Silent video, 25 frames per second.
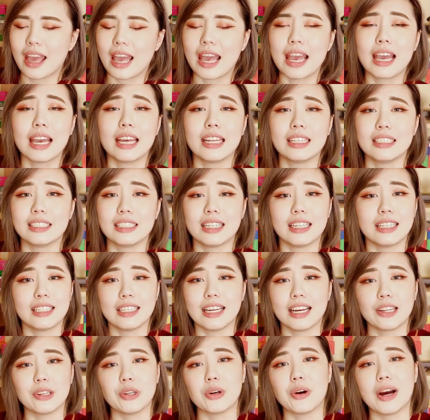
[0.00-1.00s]
And
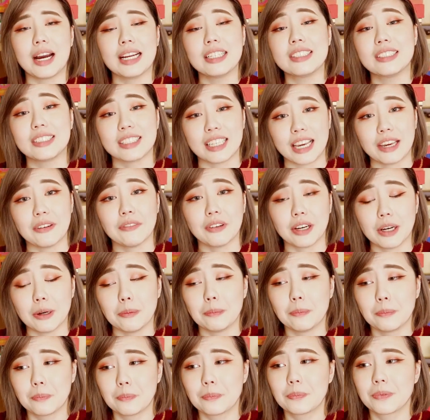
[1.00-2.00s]
yeah, no, I just gave
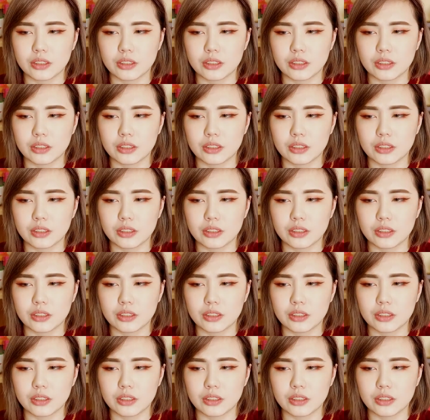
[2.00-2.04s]
up.